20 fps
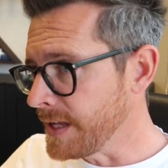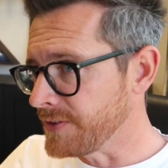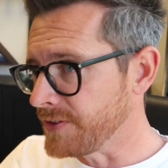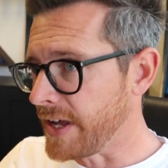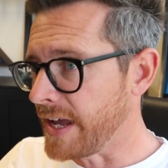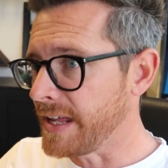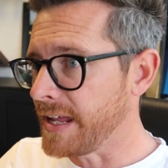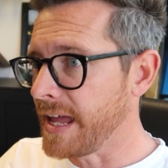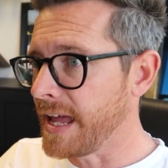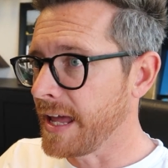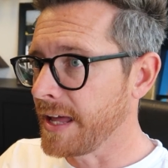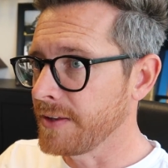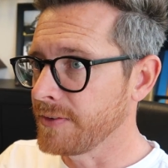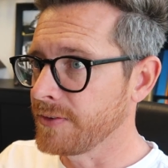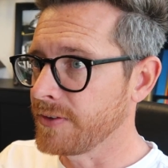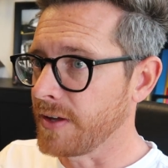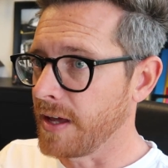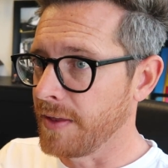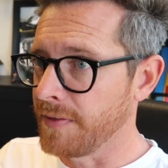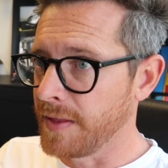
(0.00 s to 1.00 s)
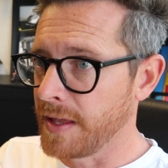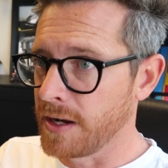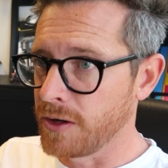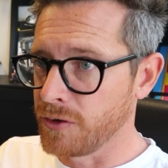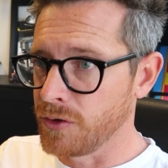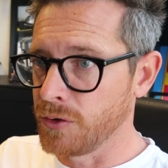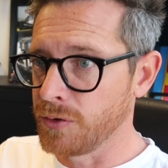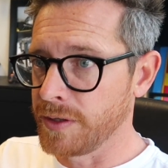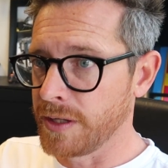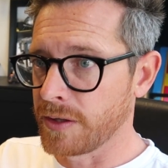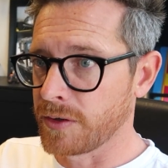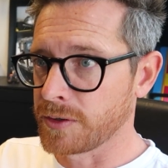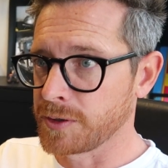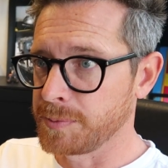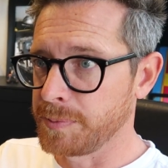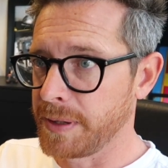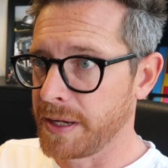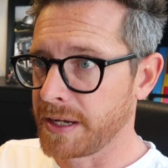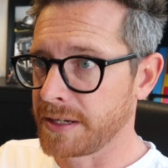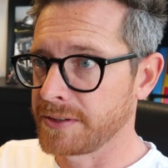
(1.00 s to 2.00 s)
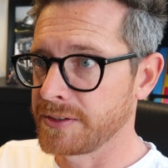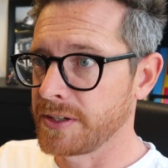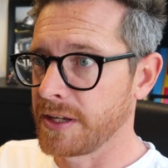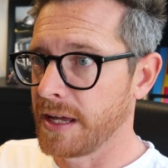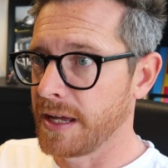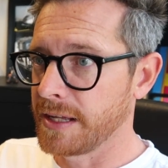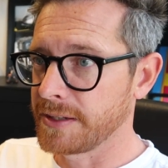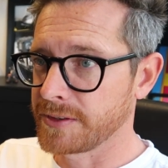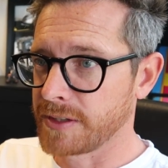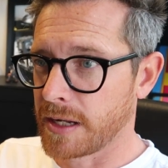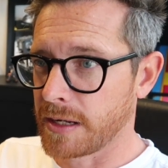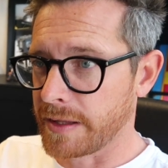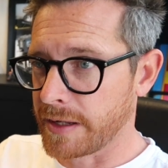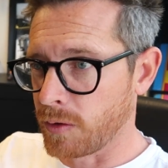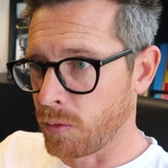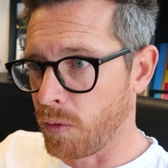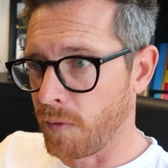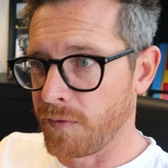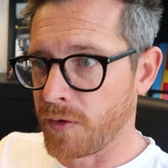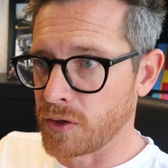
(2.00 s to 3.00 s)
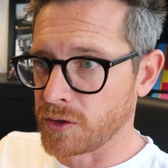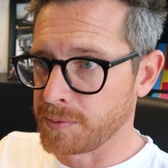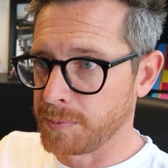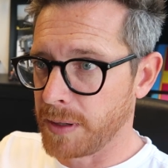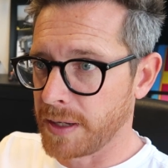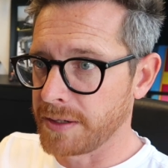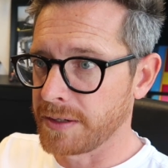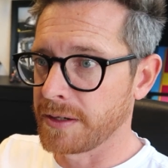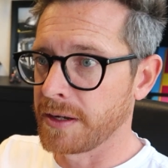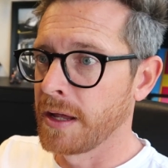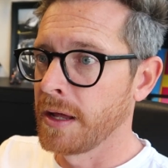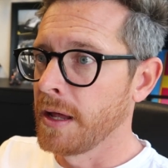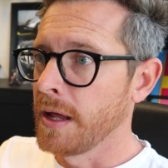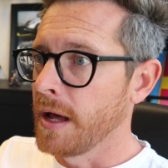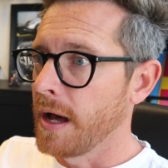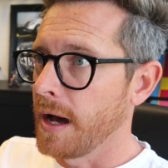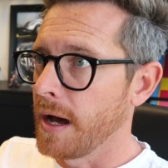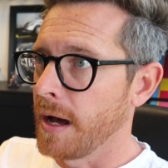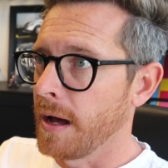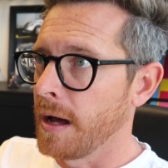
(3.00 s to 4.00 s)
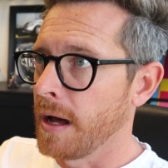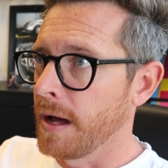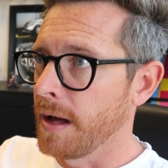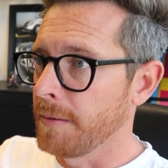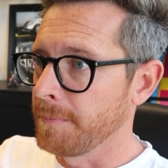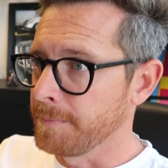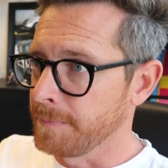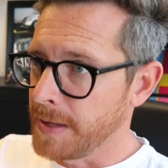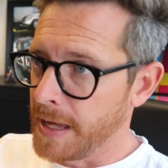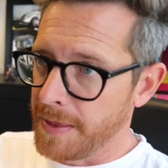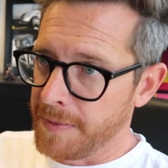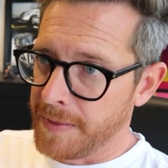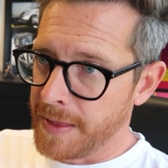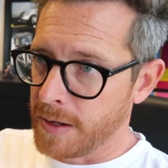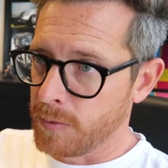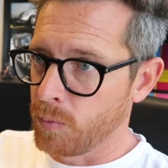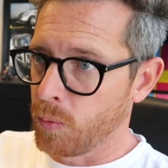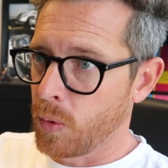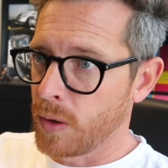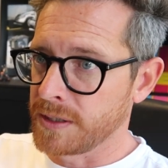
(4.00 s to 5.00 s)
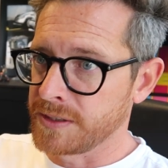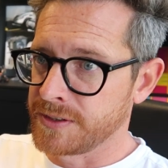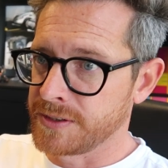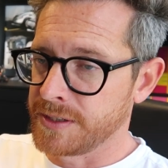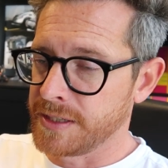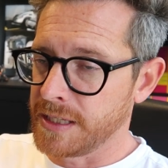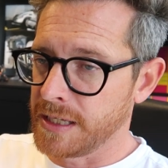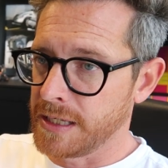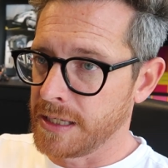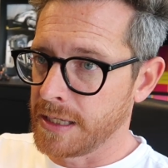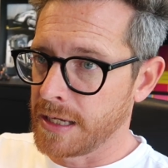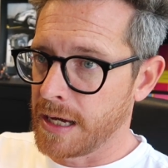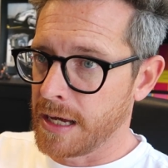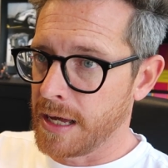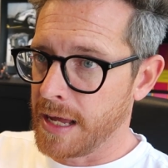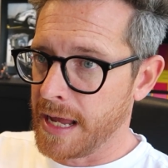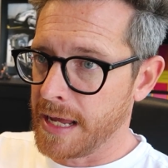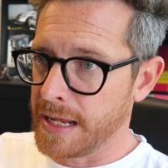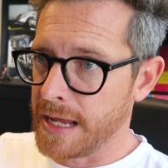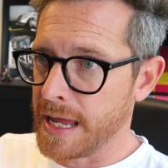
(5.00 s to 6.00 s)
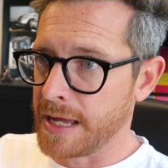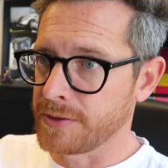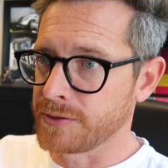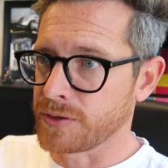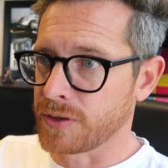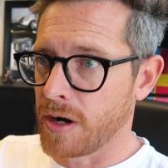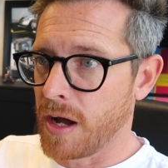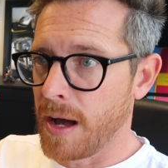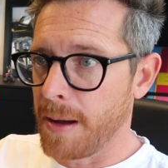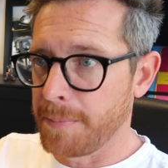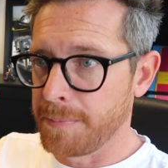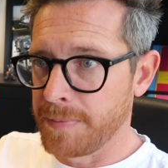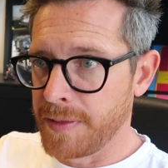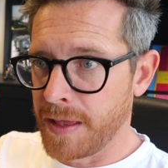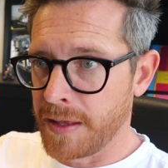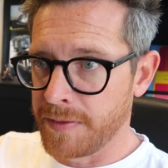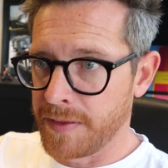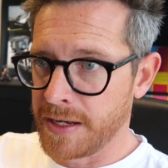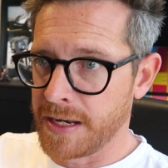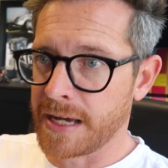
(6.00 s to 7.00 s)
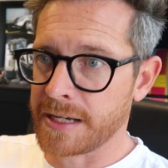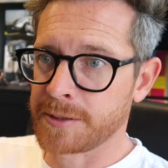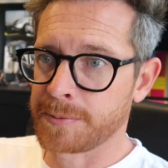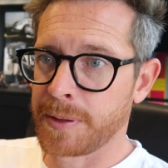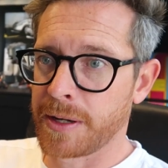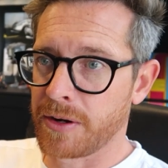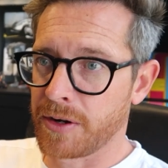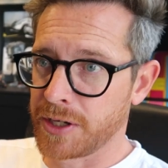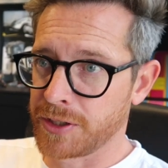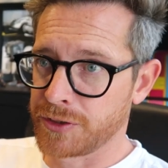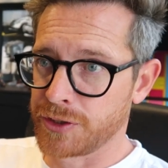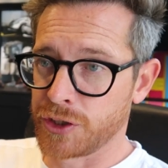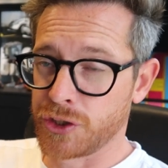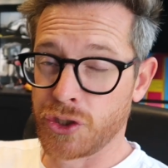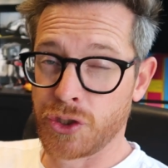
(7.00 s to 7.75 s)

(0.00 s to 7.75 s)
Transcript: it's eight hands, and then a new dealer is picked. It's kind of like a reverse button. And then once the eight hands are up, then the next player gets to